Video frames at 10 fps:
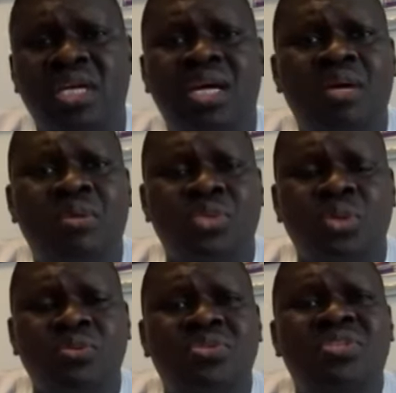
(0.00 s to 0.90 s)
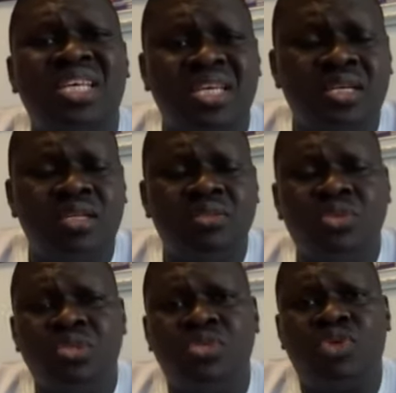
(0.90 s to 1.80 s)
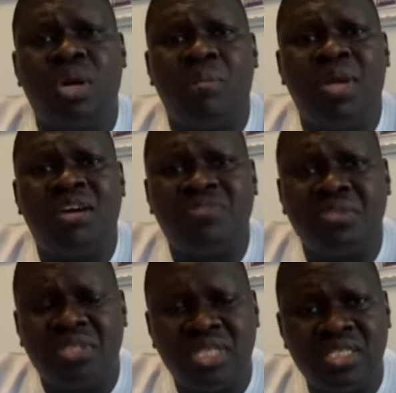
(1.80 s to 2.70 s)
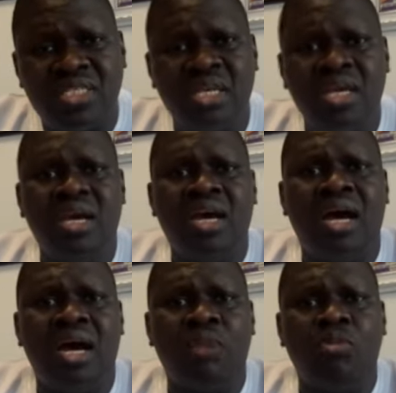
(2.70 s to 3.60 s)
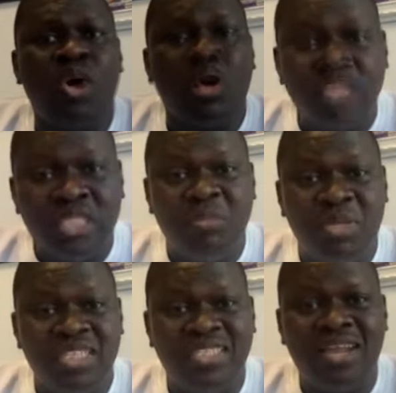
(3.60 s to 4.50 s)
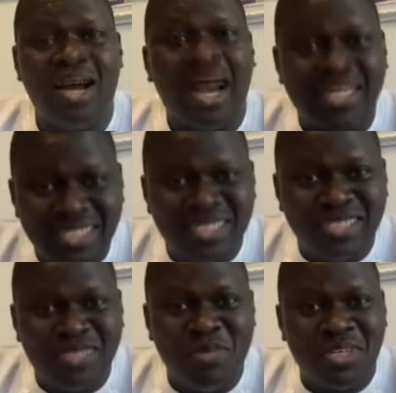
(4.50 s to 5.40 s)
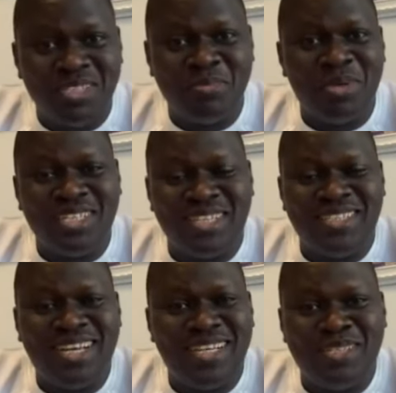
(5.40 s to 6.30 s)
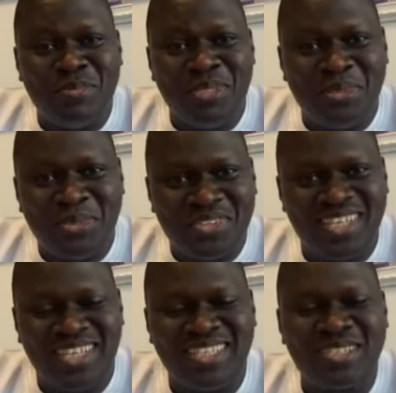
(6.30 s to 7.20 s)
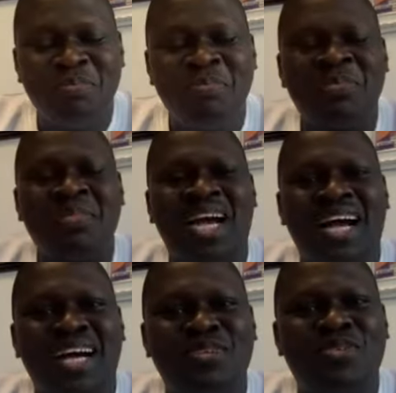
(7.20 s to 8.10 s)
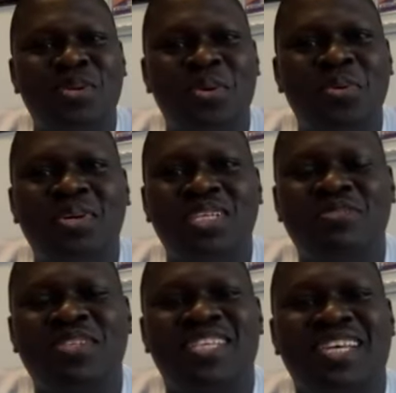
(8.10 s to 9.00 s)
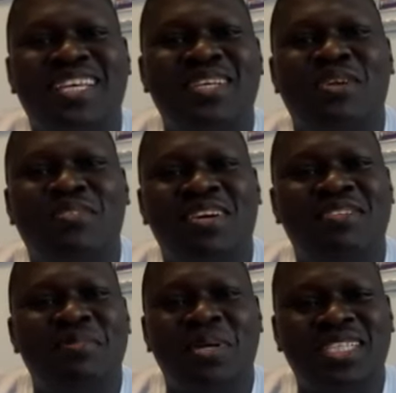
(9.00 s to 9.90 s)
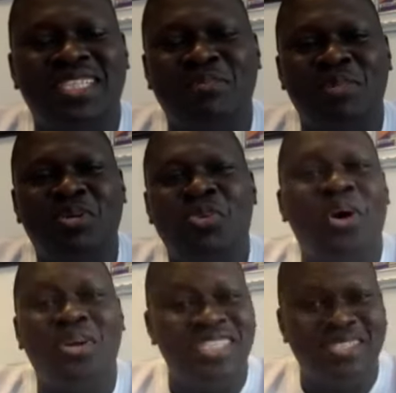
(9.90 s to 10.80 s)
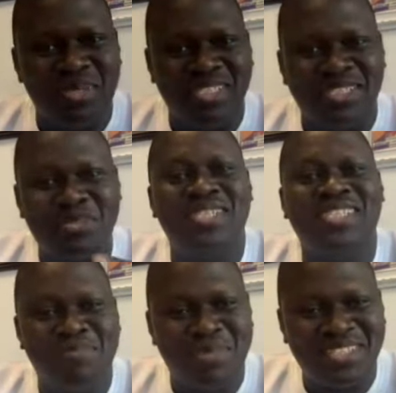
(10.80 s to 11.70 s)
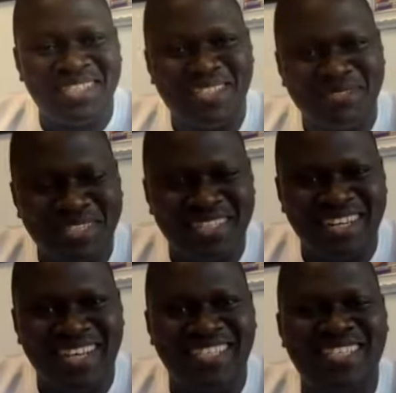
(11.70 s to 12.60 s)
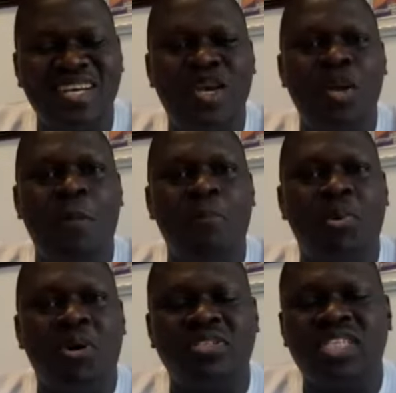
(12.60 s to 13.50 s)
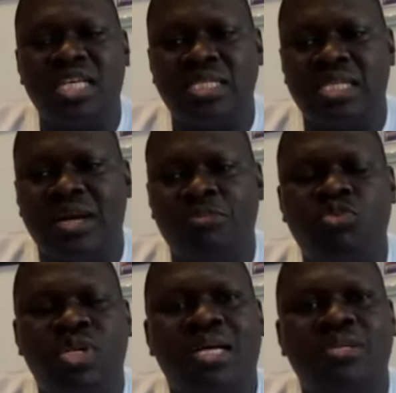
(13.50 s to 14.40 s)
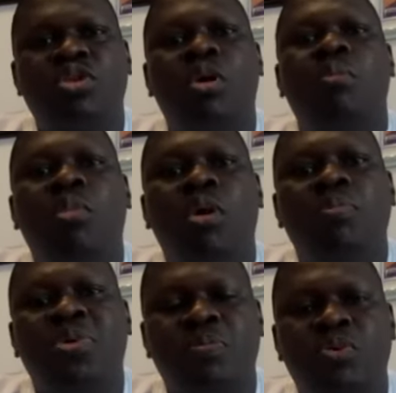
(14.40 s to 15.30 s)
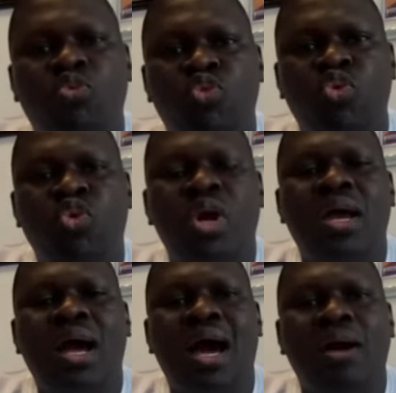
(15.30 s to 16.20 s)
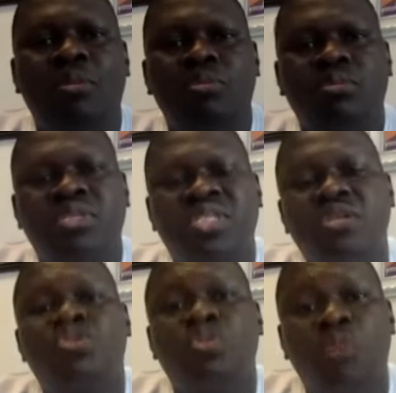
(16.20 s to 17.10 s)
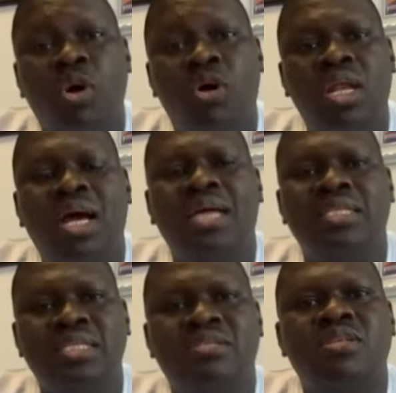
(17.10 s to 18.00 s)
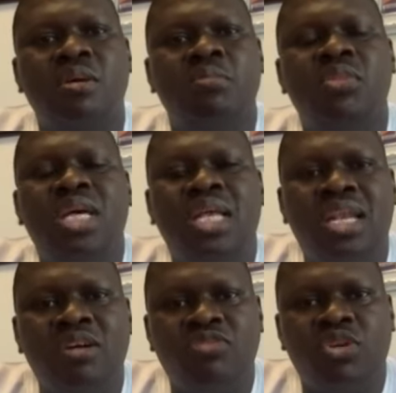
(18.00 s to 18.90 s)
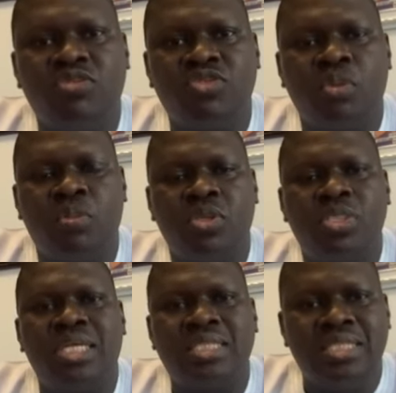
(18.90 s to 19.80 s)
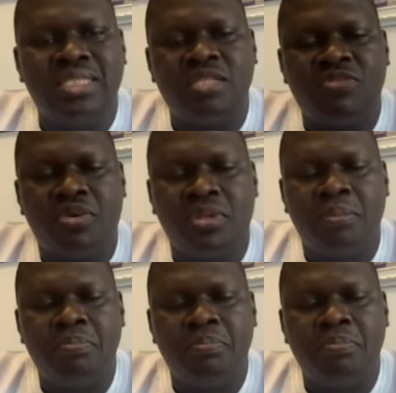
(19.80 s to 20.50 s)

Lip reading: we don't think you need to apply for this. We all need money. I need money more than anybody will think. So if it's a case of everybody needing money, we all need money, including the person giving the grants. But is that there are some more people who are still small and need some level of support, and this is for them.